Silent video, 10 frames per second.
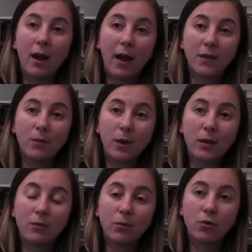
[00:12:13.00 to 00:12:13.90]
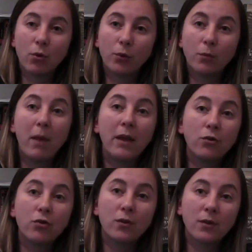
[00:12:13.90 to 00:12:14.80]
aspect which all the
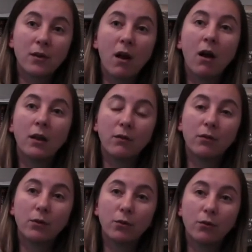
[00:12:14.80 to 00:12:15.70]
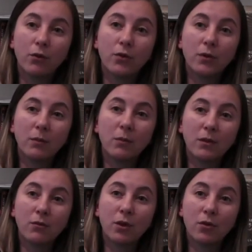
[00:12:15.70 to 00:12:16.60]
managers in high-level university
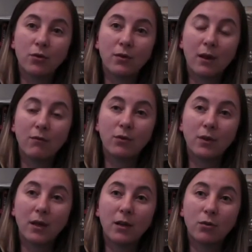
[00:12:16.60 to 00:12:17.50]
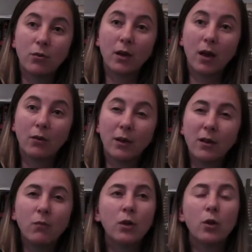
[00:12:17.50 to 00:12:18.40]
administrations have to take into account. I
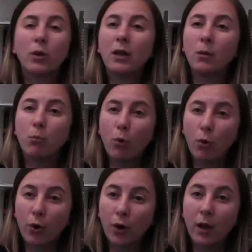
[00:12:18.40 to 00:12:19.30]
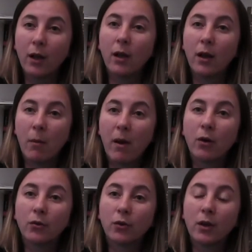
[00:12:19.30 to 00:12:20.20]
think we know a lot more
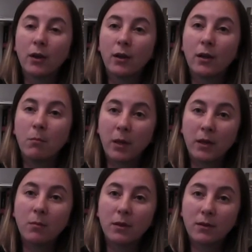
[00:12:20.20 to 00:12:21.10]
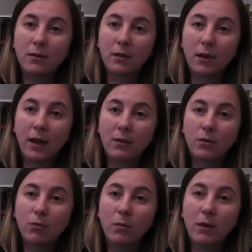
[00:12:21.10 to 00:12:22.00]
about impediments
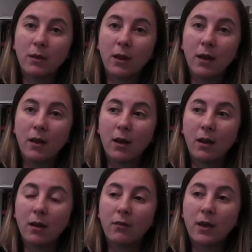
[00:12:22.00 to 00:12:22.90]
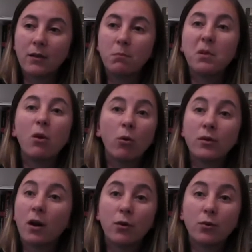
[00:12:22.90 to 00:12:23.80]
against women that is
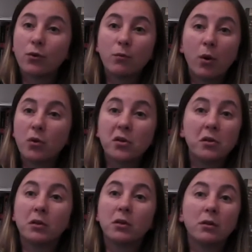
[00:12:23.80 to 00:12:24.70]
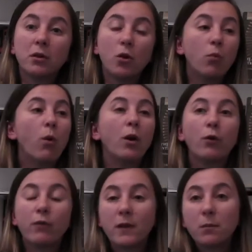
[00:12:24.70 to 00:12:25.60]
beyond our sort of personal,
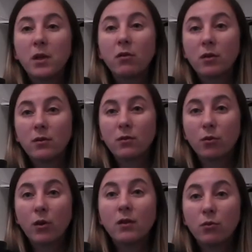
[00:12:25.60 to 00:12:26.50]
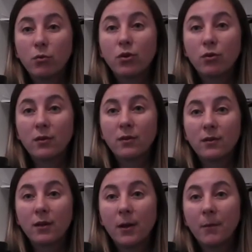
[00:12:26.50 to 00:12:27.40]
one-off experiences or intuitions.